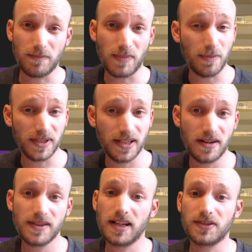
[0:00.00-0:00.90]

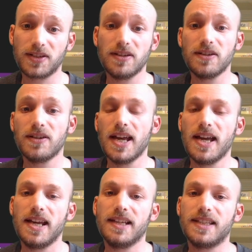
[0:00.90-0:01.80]
Puppeteer that I'll show you,
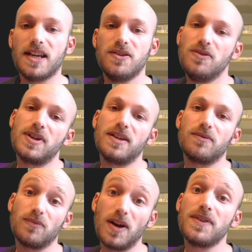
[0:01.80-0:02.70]
is that you
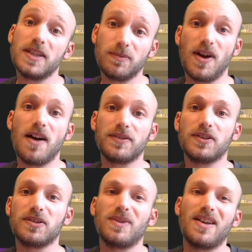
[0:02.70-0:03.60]
can run these
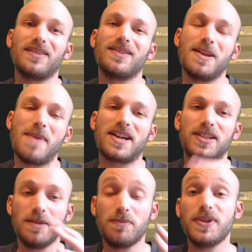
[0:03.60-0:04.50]
browsers without them
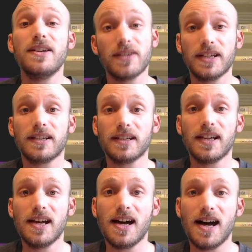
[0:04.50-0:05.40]
actually appearing
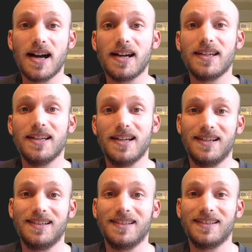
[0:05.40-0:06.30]
on
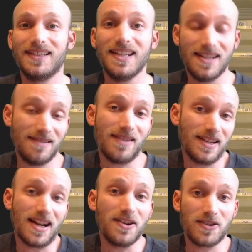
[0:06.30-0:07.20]

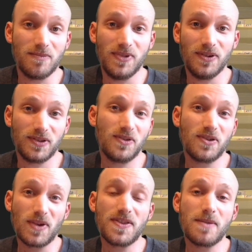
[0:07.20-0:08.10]
your computer. So you
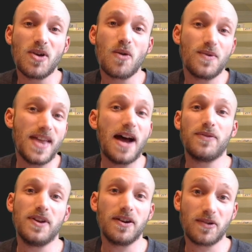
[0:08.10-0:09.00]
can run them
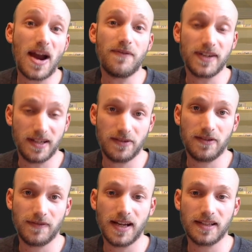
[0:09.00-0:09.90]
without their graphic
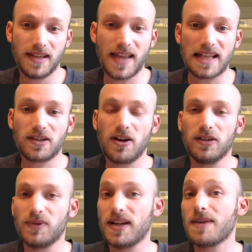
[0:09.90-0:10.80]
interface, and that's
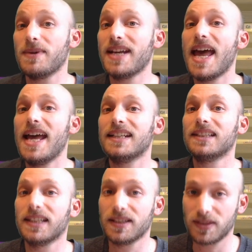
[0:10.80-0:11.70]
called running them in
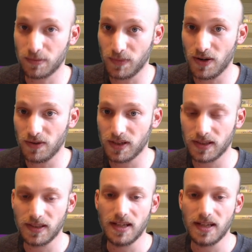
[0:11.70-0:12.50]
headless mode.